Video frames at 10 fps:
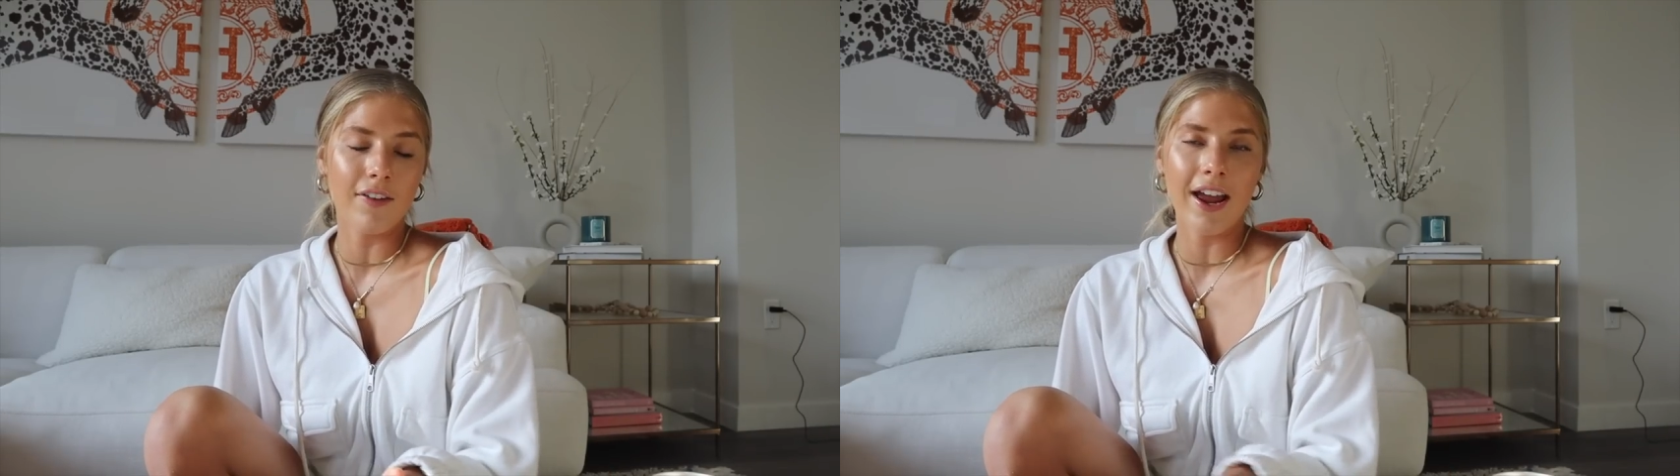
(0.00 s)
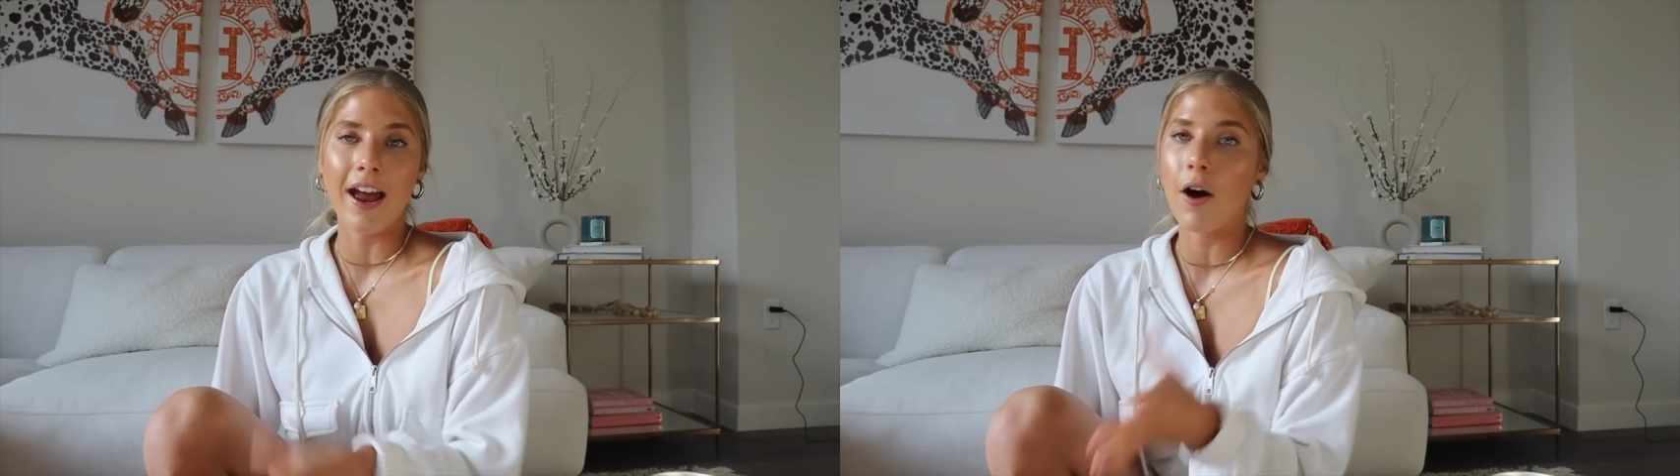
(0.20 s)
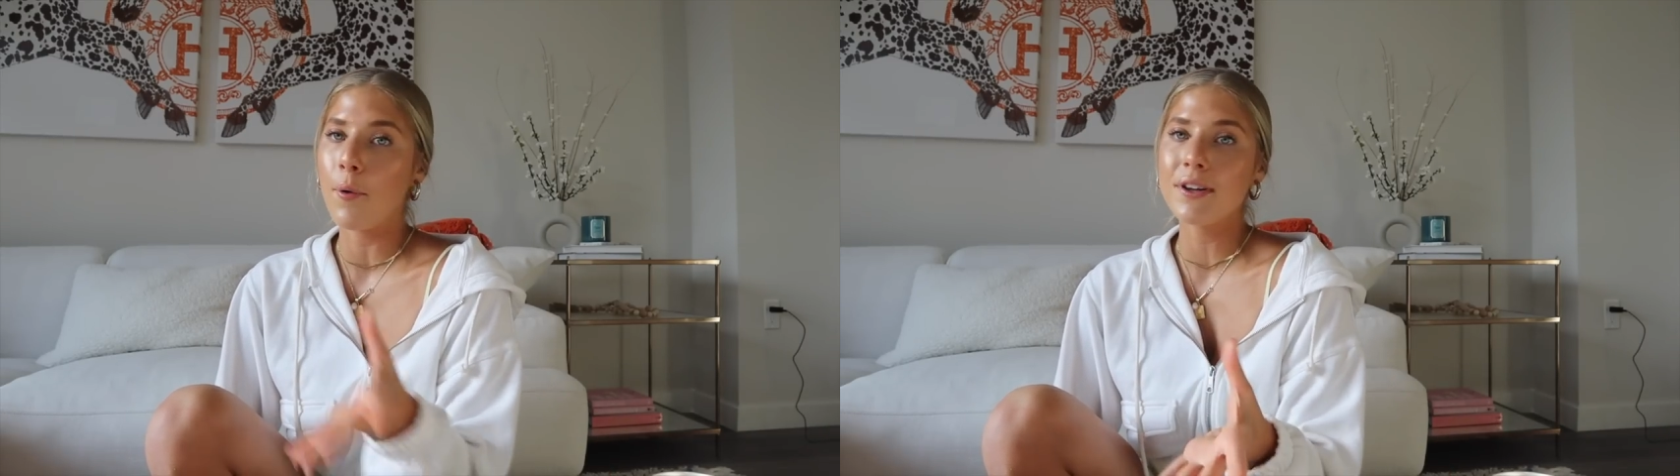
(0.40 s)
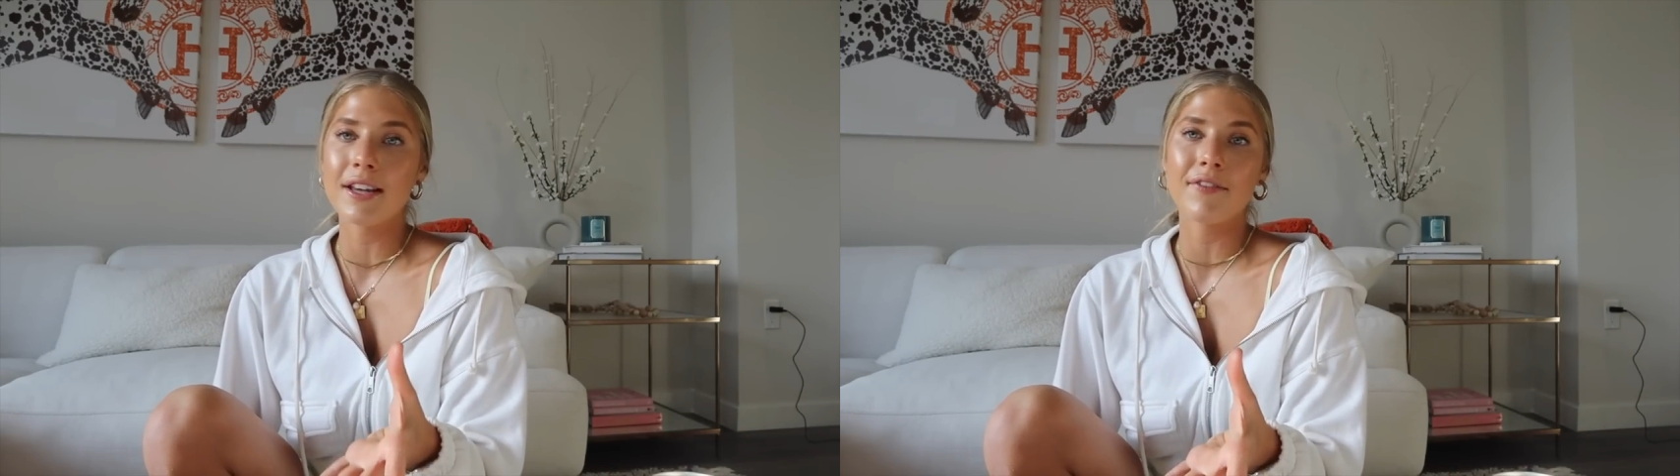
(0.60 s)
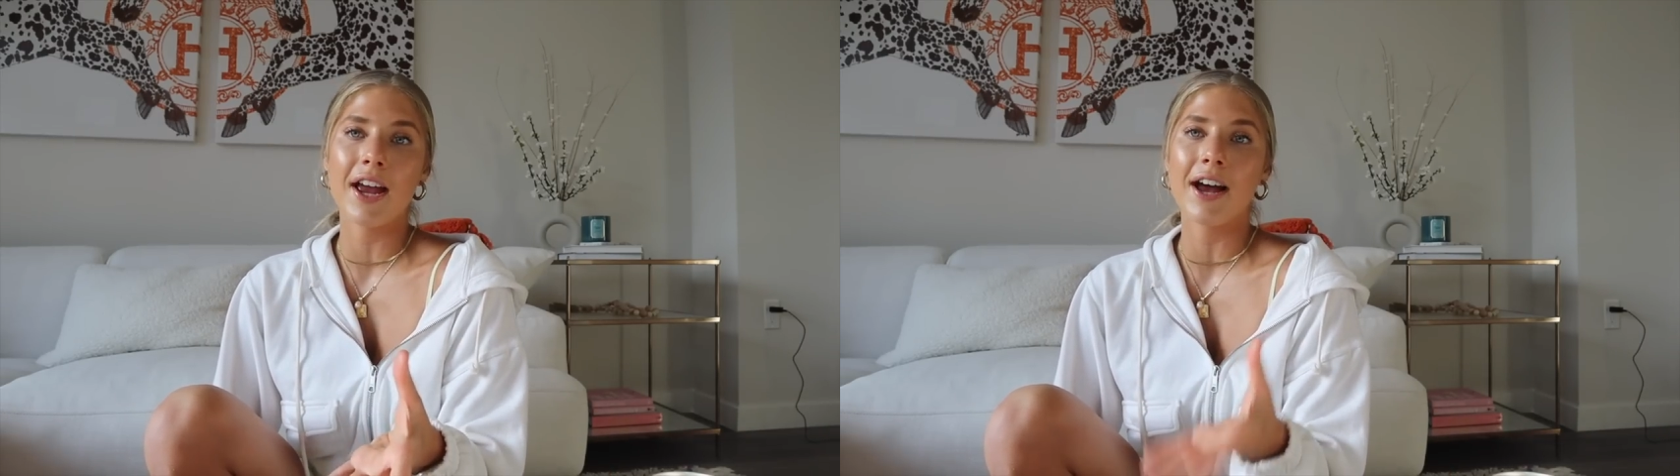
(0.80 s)
I always
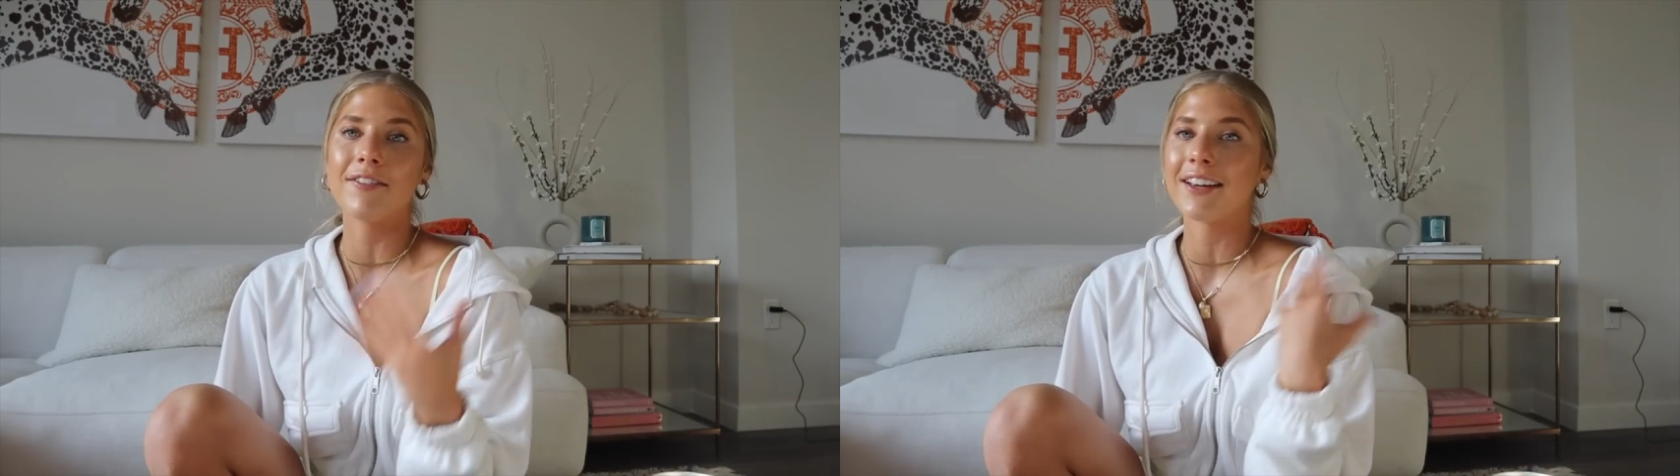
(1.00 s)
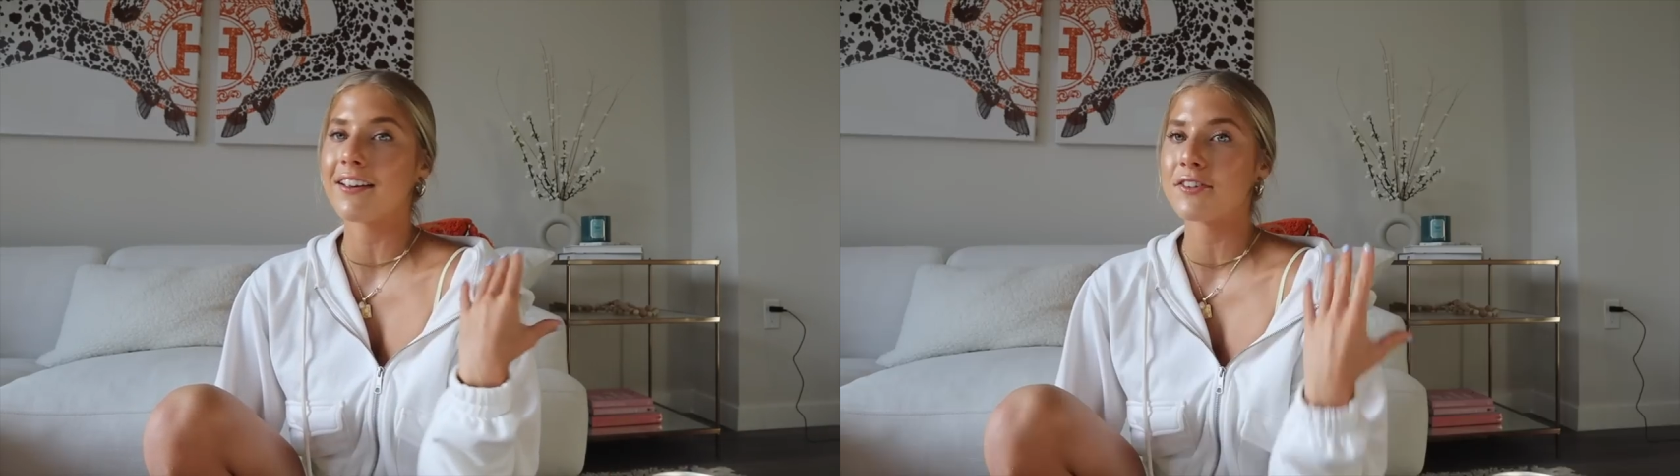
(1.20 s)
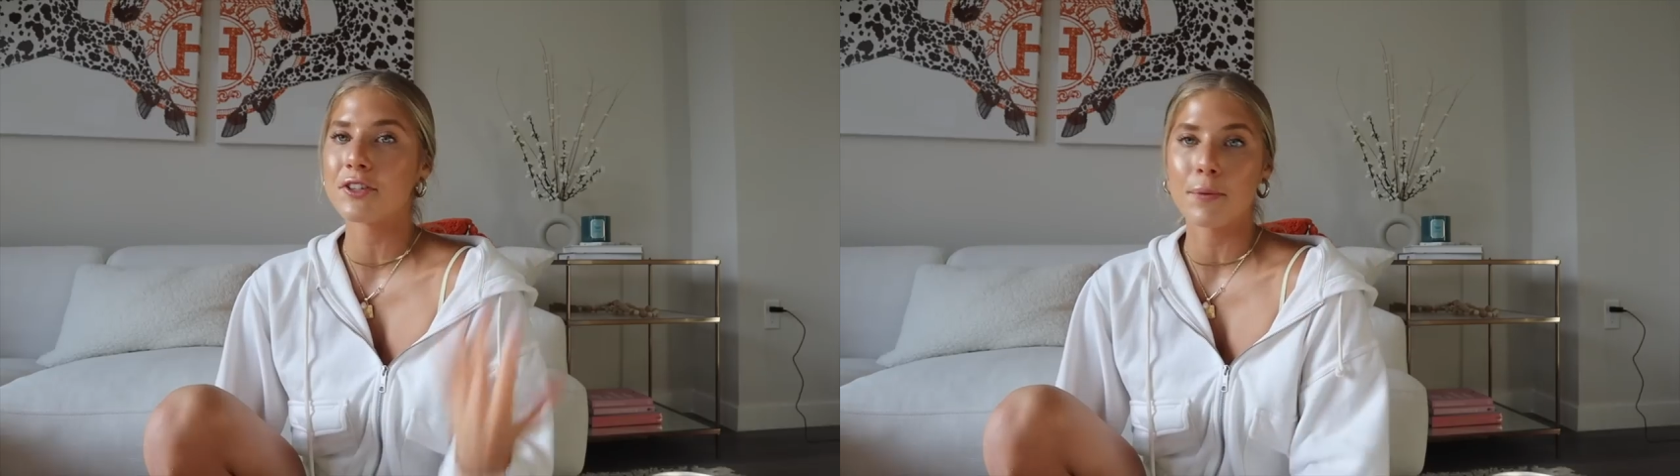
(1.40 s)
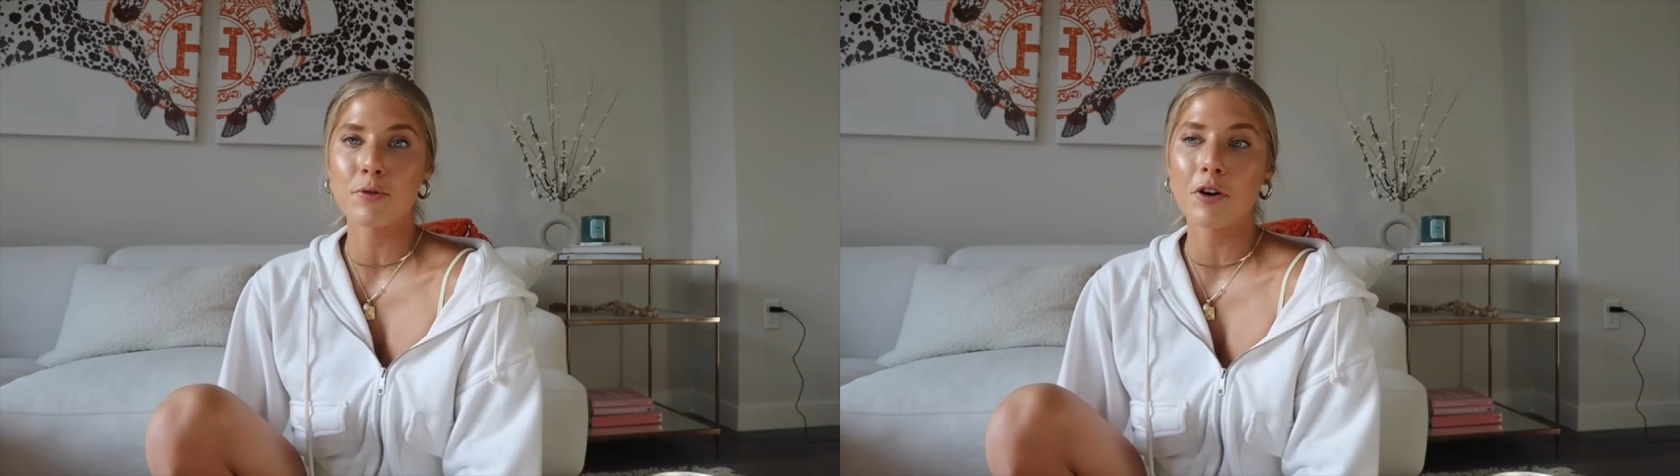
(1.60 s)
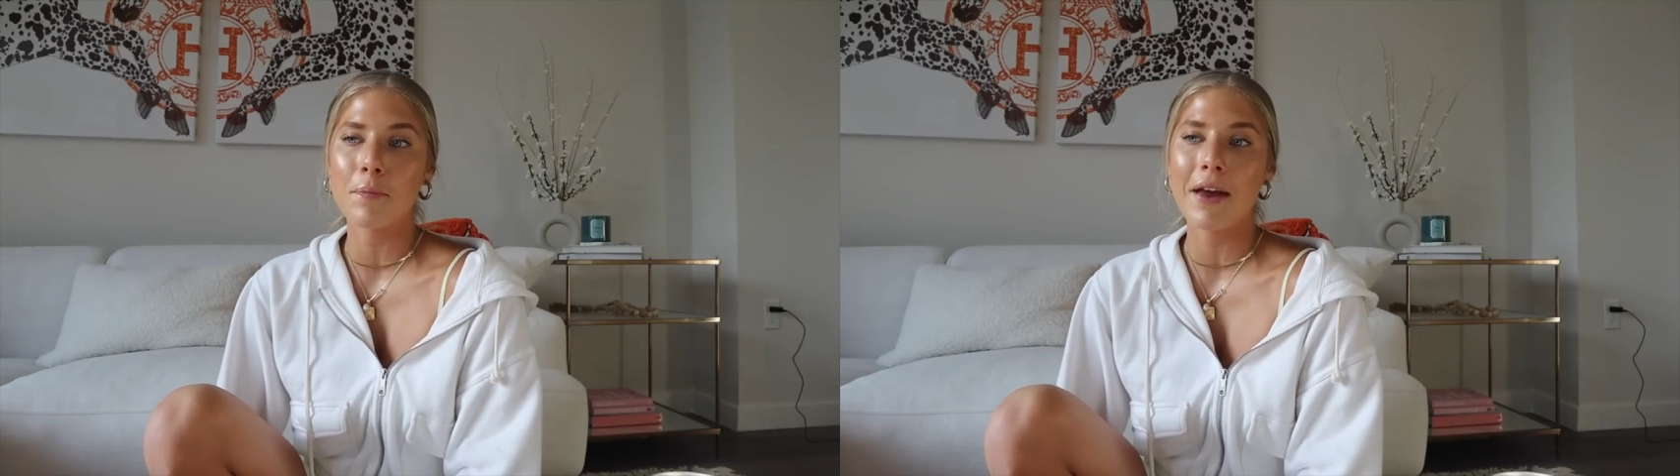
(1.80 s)
have to have like some
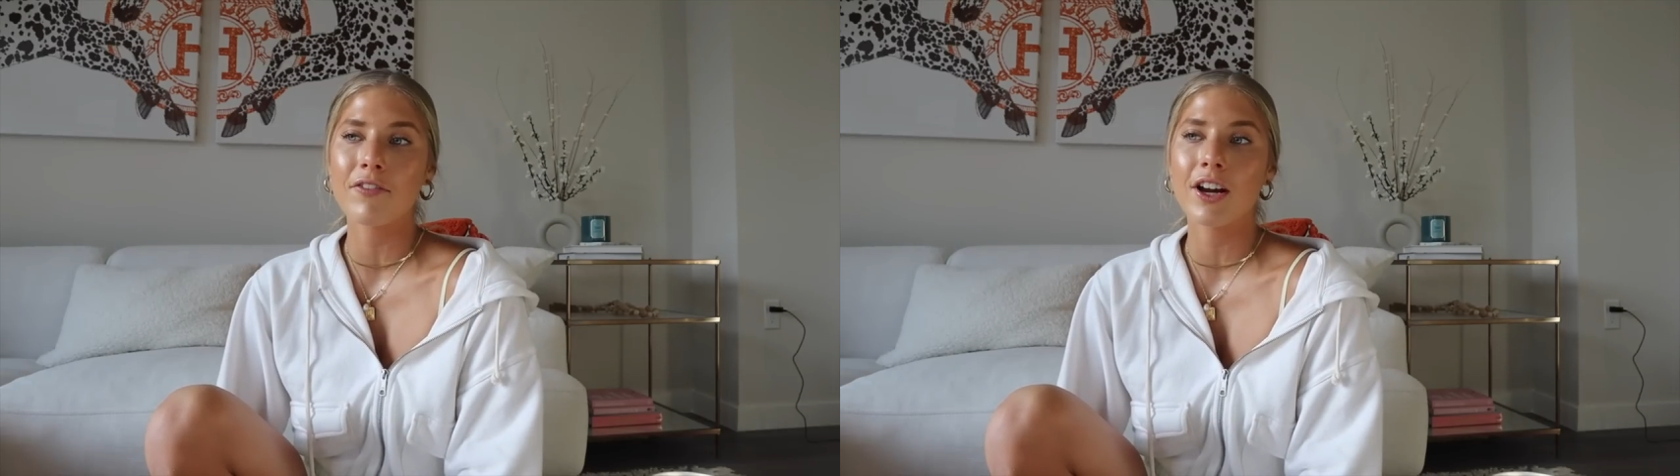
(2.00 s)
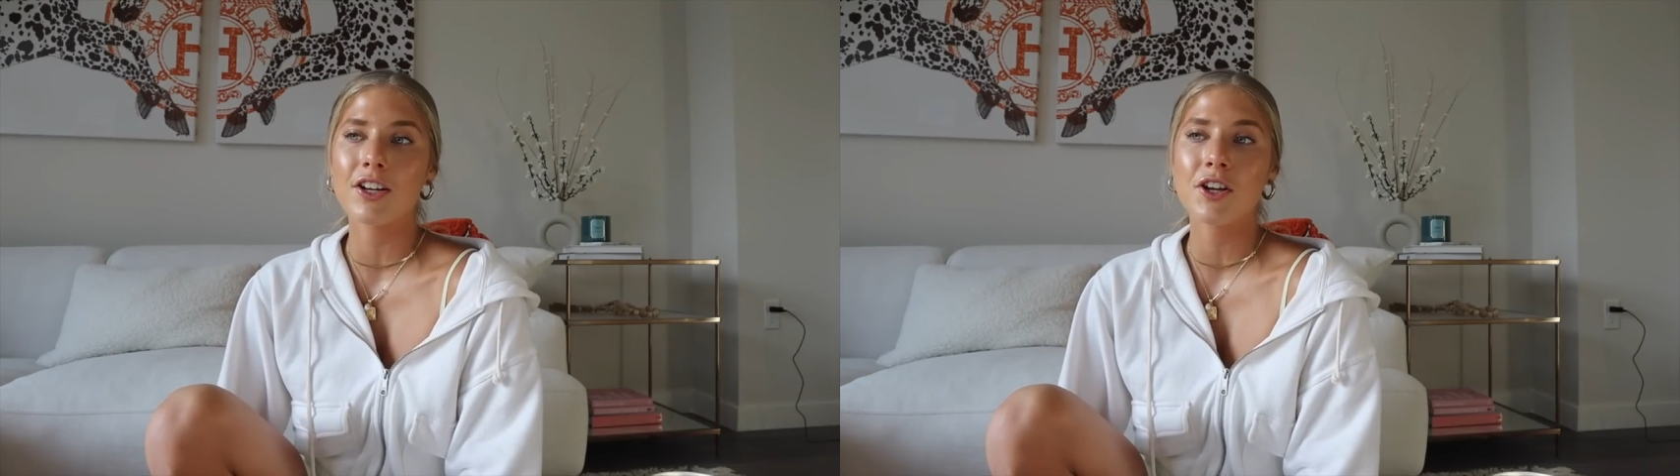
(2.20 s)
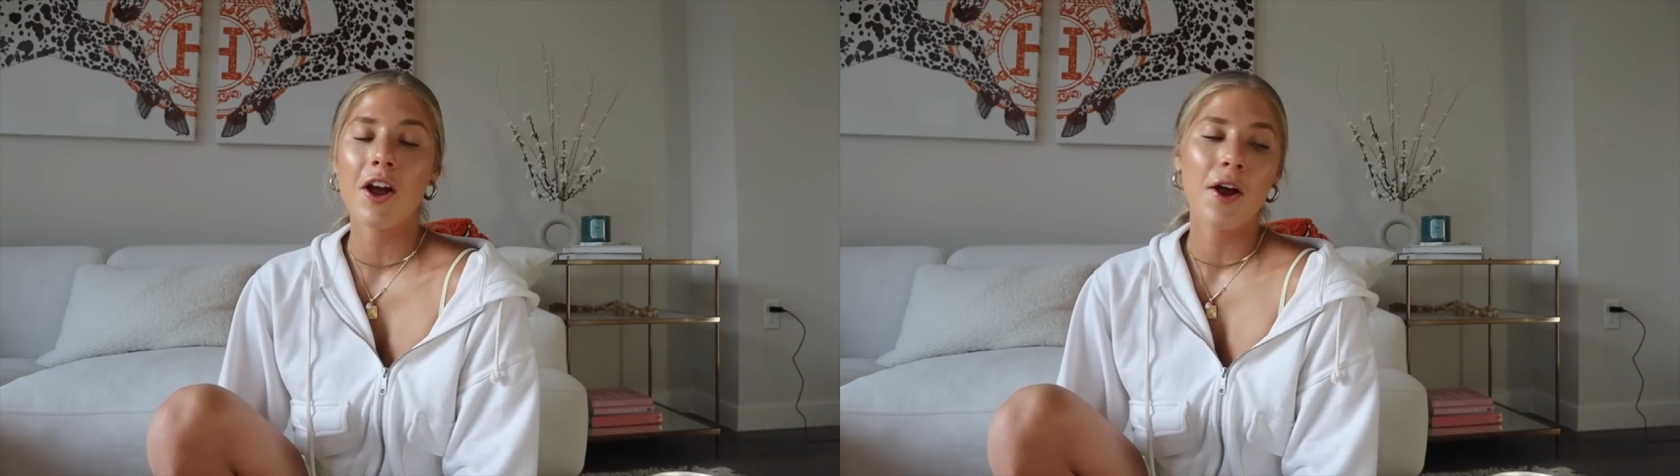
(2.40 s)
sort of beverage,